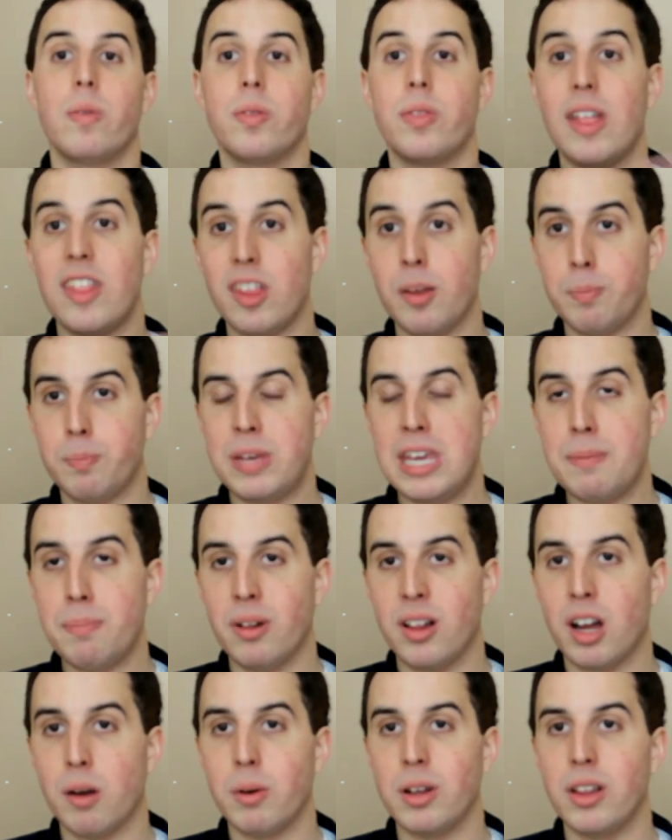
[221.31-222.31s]
Then the
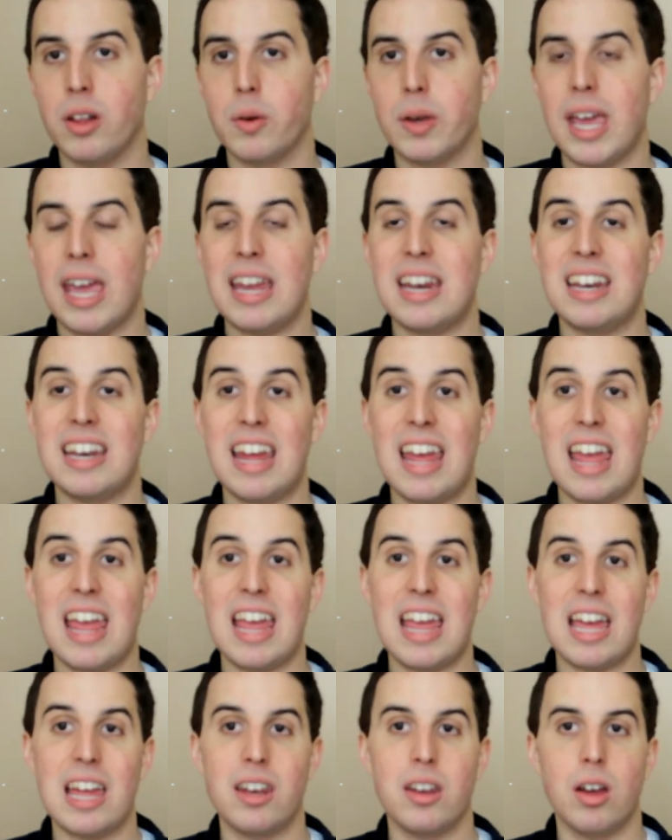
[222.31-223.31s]
people are relocated
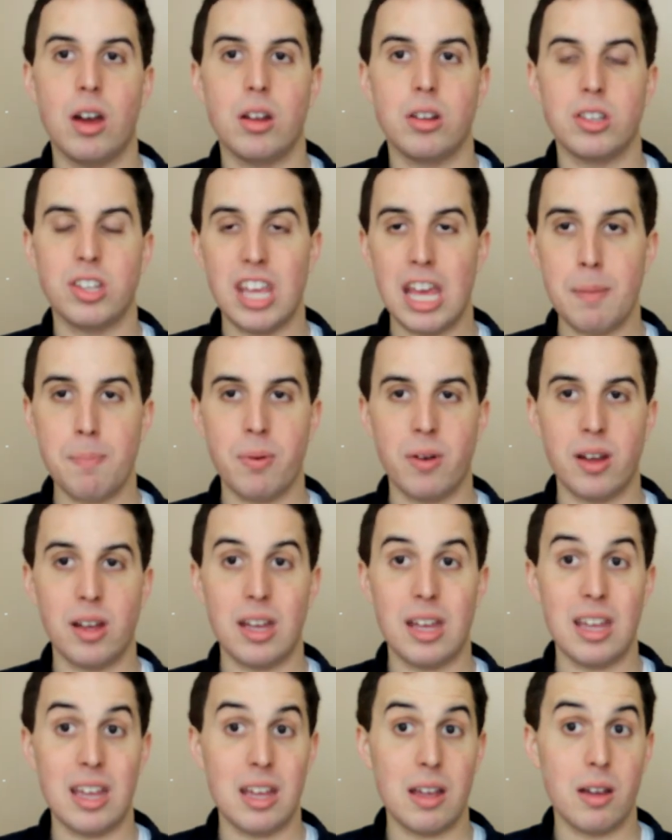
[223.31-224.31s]
and
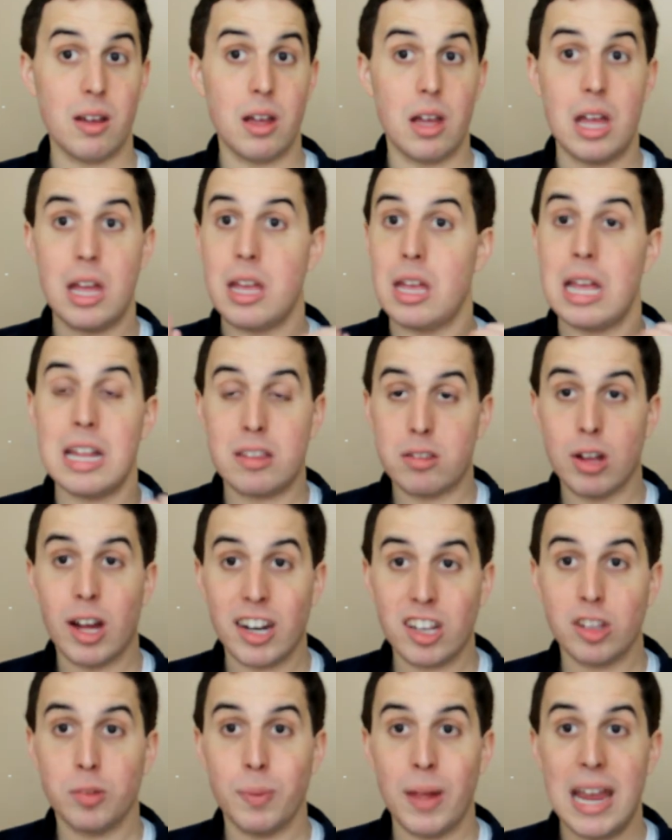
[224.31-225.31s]
Tip, it's
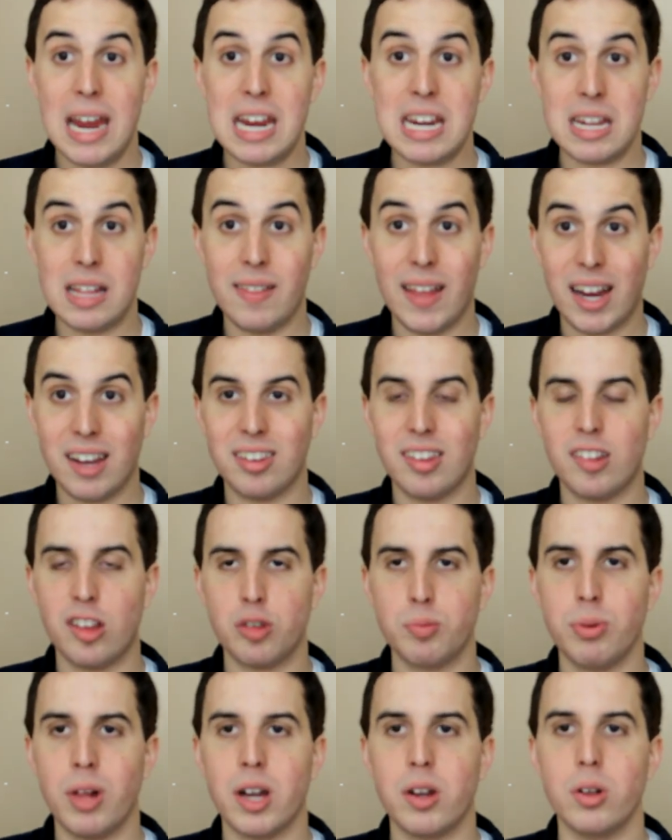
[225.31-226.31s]
not explained, like I said,
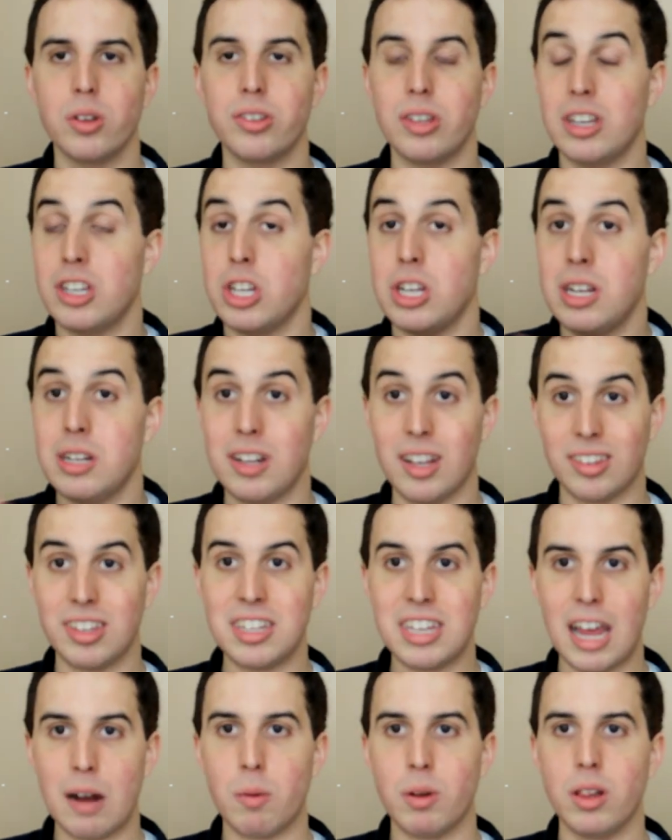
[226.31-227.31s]
there's plot holes,
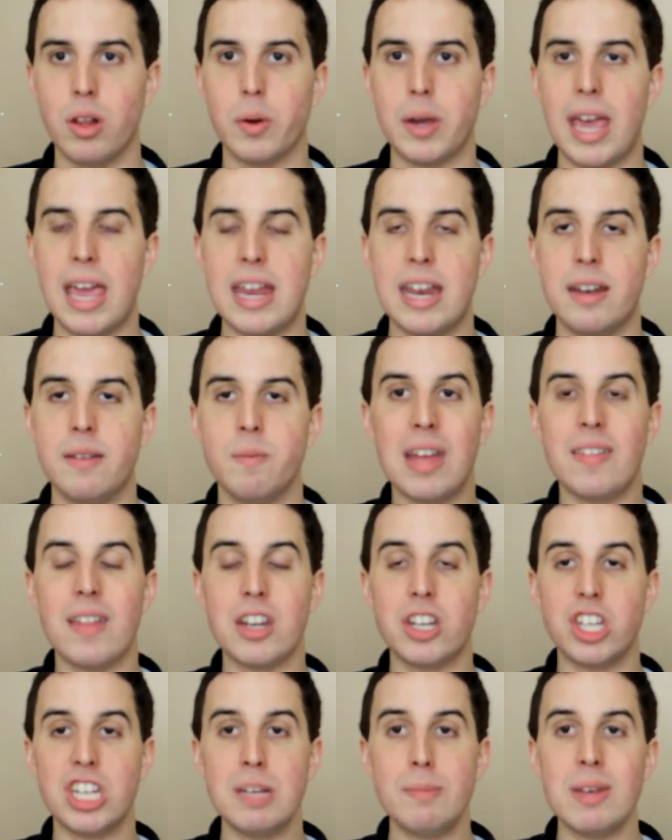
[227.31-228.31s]
doesn't get relocated. And
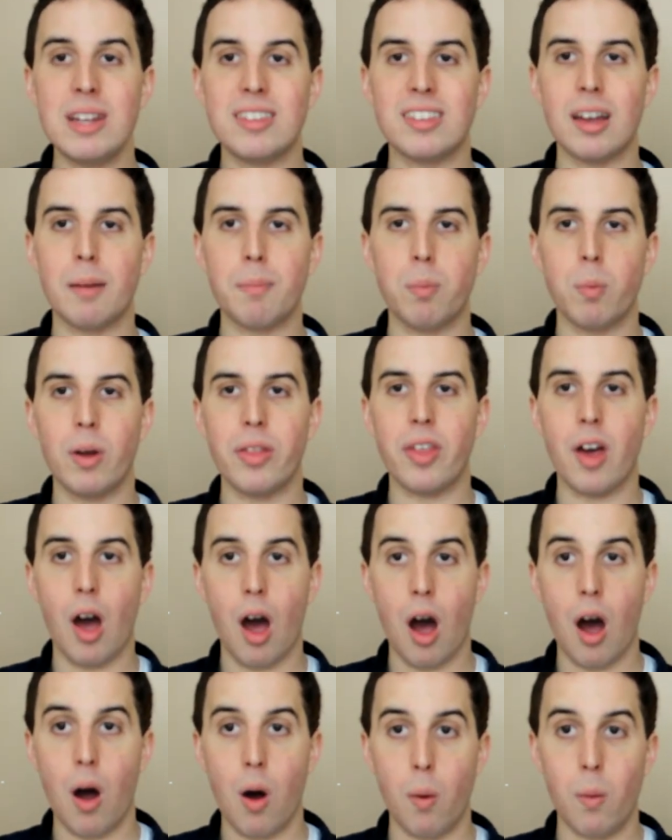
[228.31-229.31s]
then she meets up with
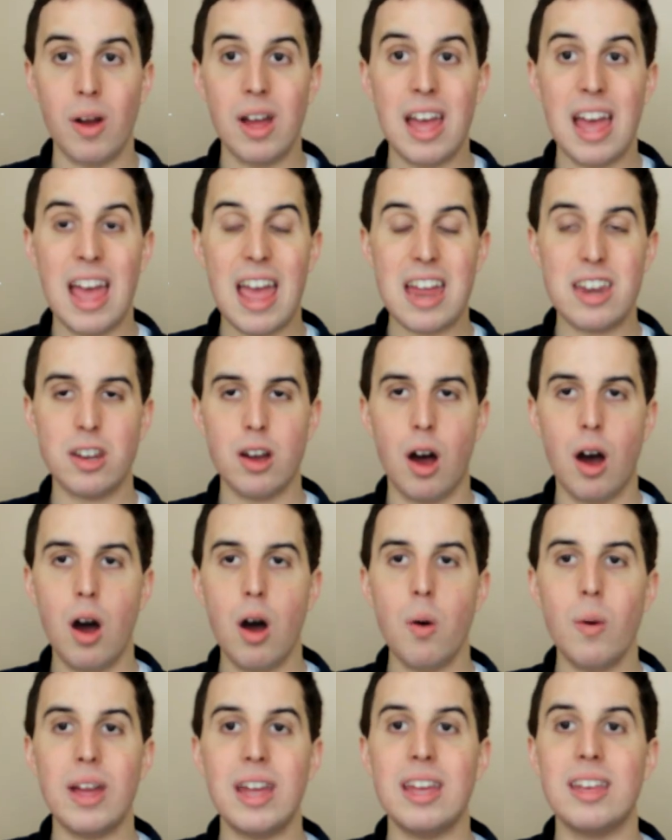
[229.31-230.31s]
O, and
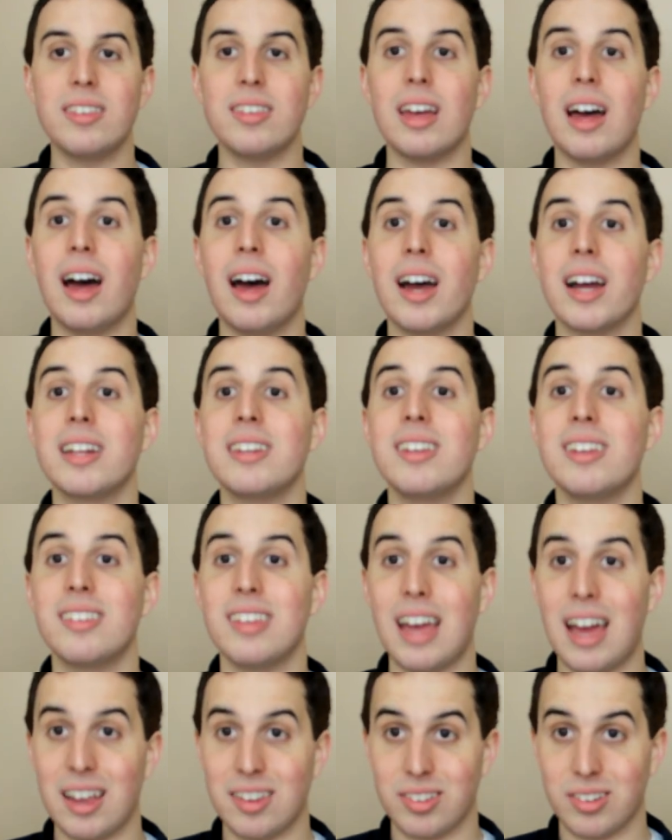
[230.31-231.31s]
O is a
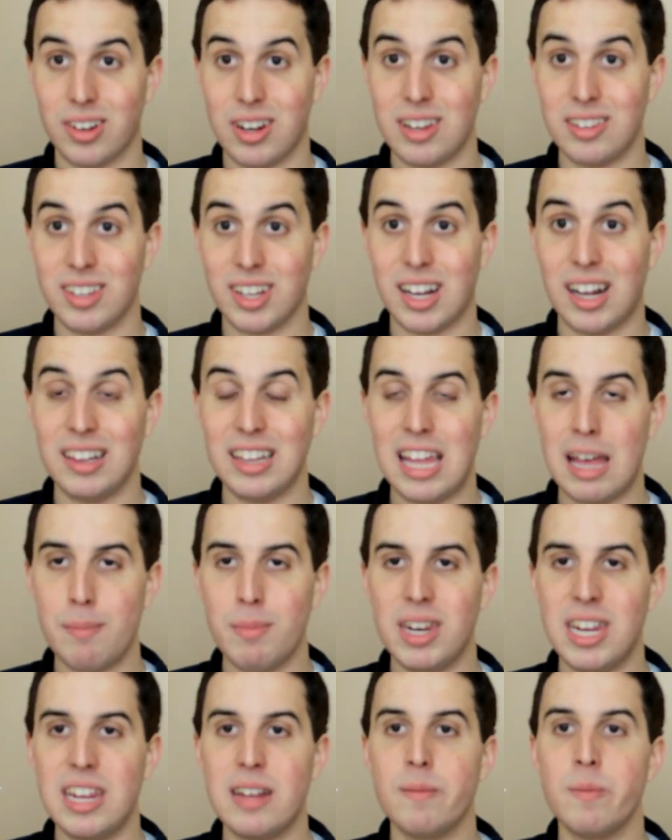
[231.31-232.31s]
disaster. He's a
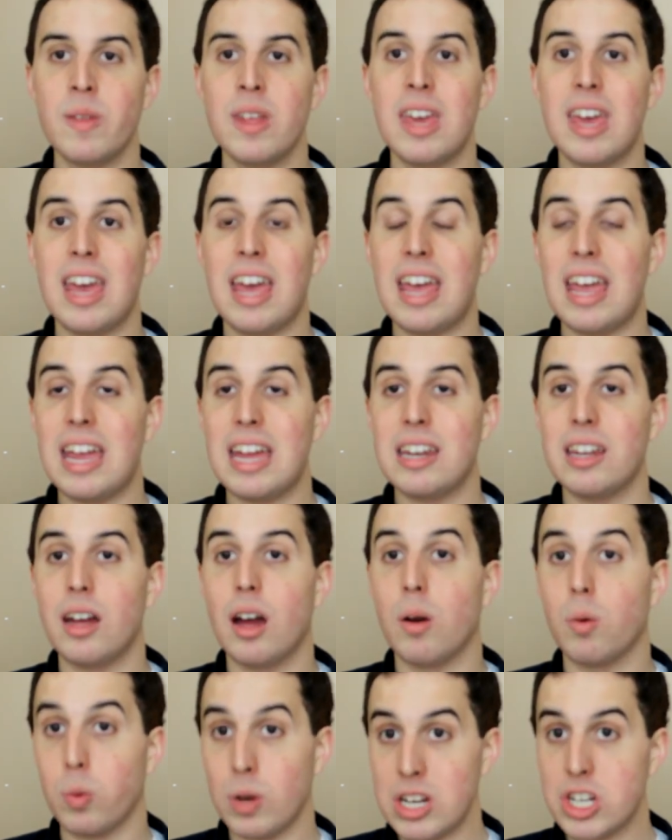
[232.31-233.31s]
calamity and
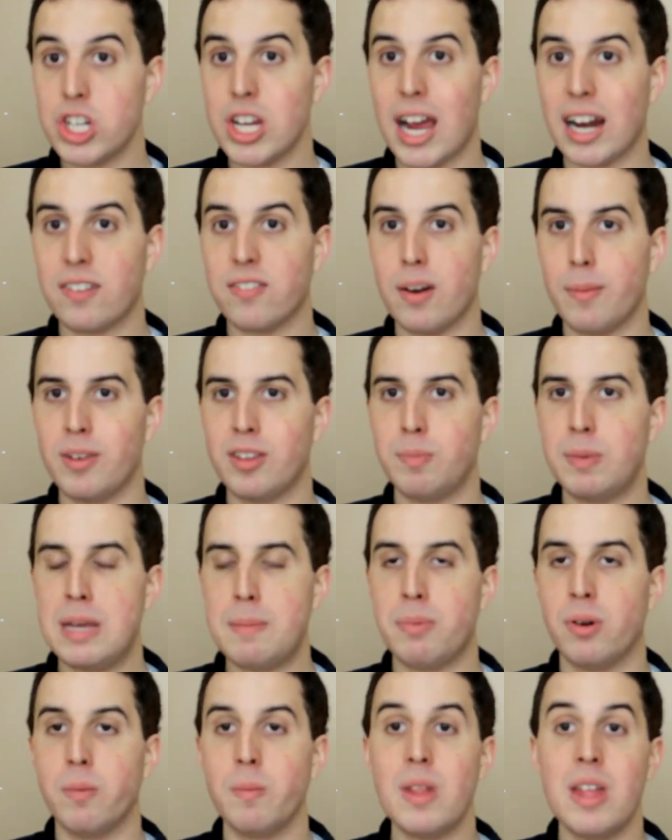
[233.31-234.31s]
a reject from his
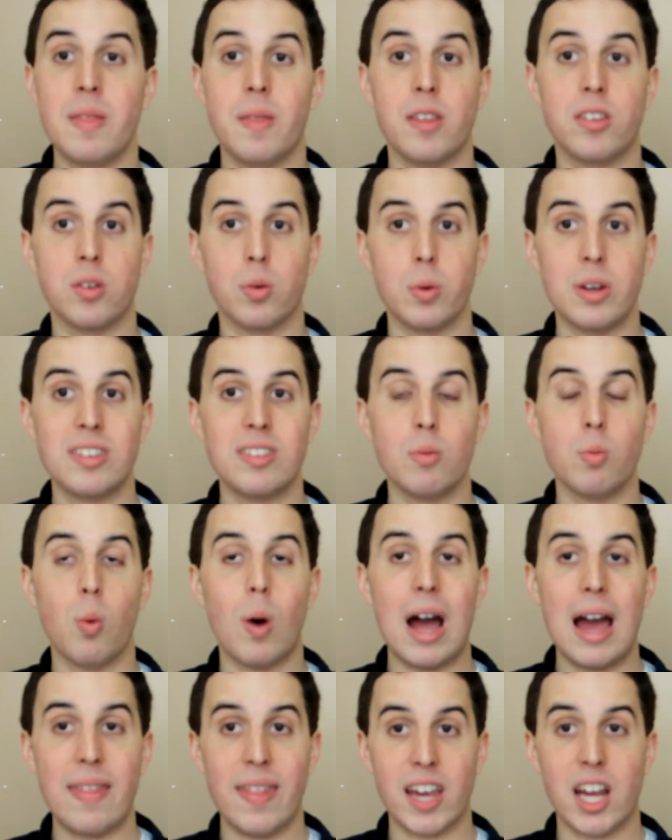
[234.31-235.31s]
people. There's a reason
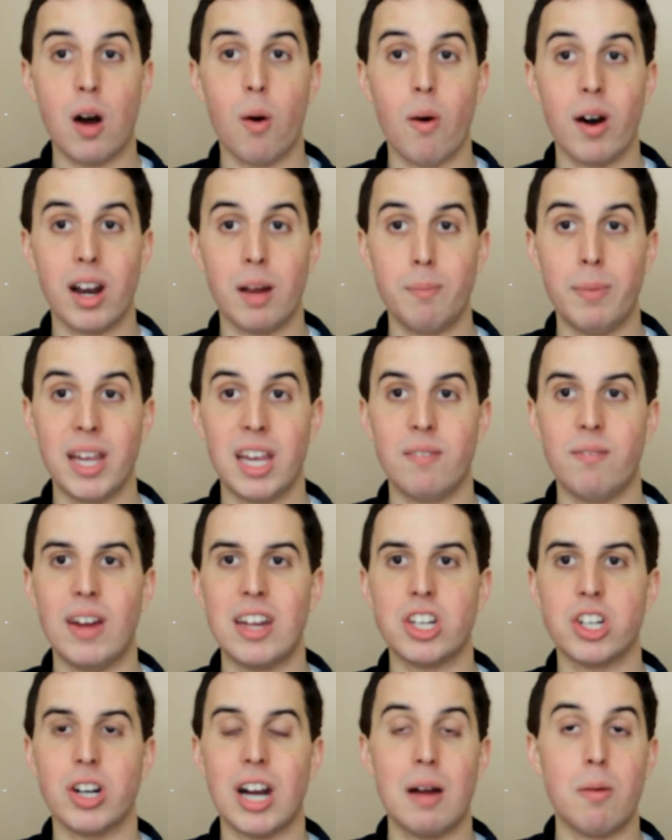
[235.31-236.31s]
why they go on a big
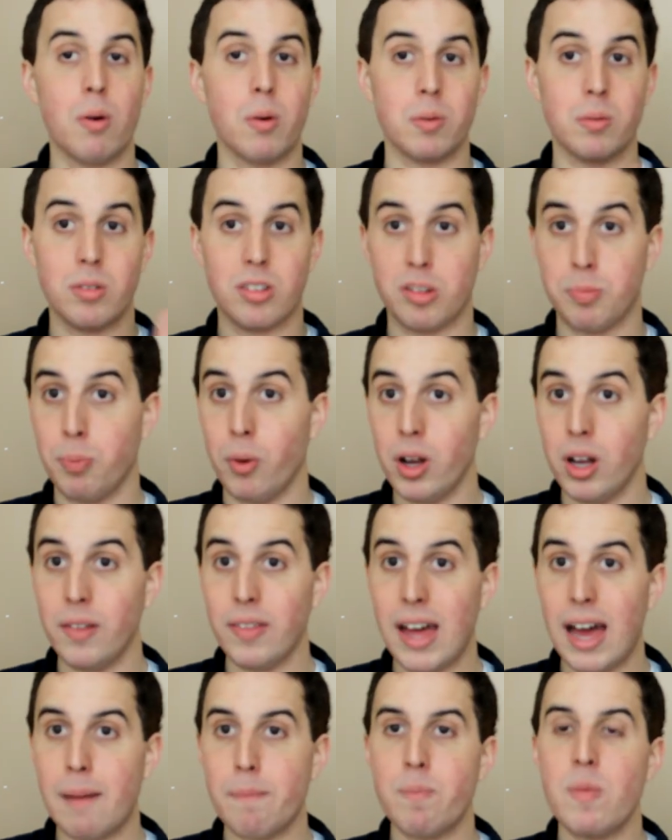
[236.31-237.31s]
adventure. I won't spoil
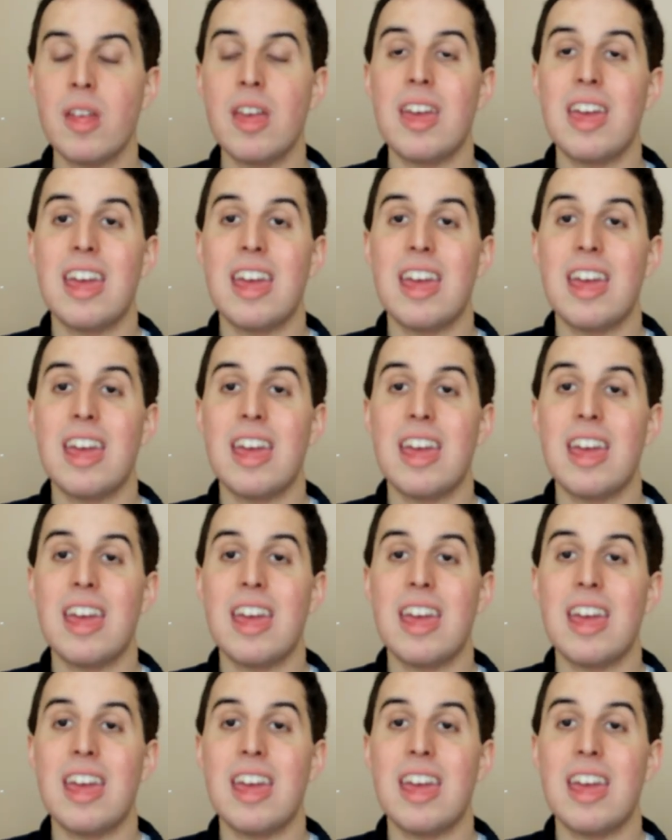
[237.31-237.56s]
that.